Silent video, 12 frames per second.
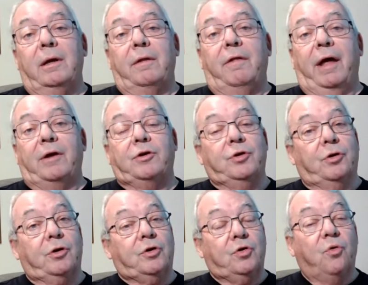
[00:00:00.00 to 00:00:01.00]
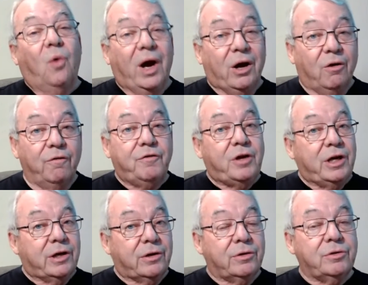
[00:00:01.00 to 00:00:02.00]
that took 12
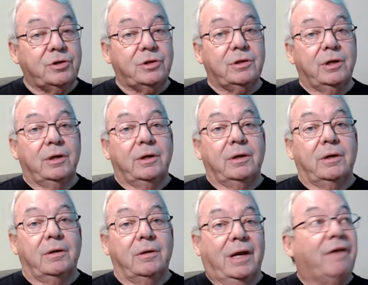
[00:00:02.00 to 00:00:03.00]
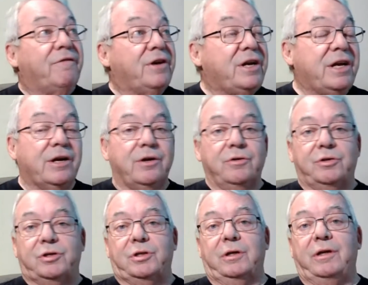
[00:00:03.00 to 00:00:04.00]
years, 11
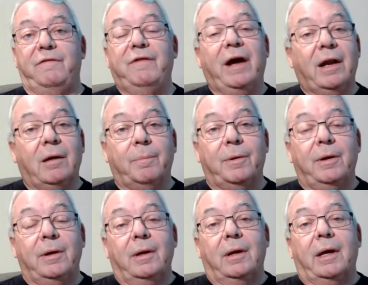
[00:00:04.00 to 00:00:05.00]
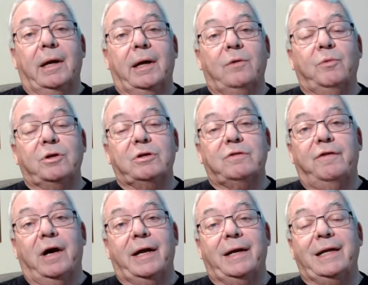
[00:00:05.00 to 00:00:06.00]
years to develop and was
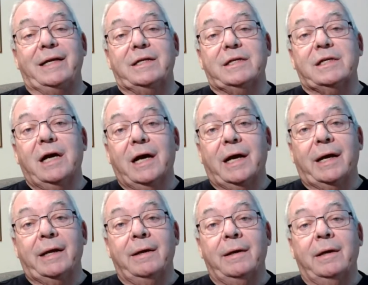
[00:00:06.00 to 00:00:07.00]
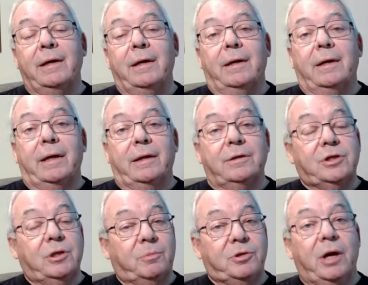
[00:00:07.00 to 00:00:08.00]
finally signed in
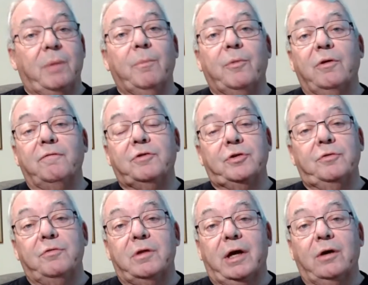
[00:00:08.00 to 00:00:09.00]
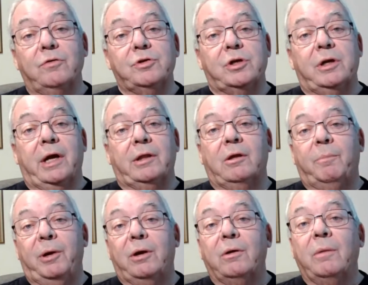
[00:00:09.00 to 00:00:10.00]
September of 2000 at the
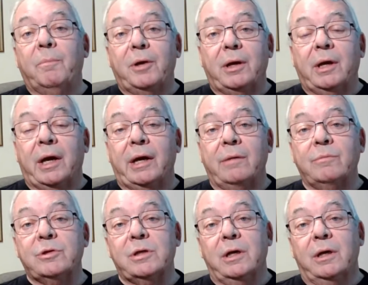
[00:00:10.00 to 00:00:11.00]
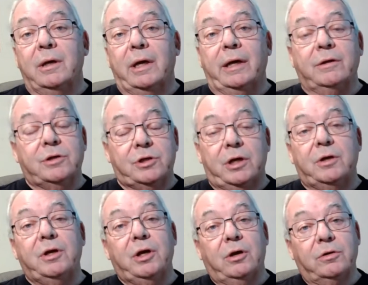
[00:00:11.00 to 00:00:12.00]
Paralympic Games in
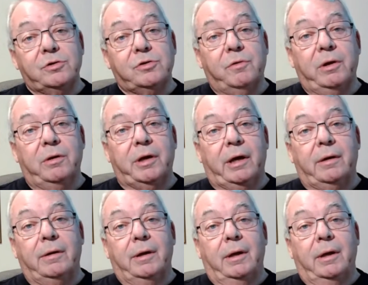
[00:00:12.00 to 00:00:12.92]
Sydney, Australia.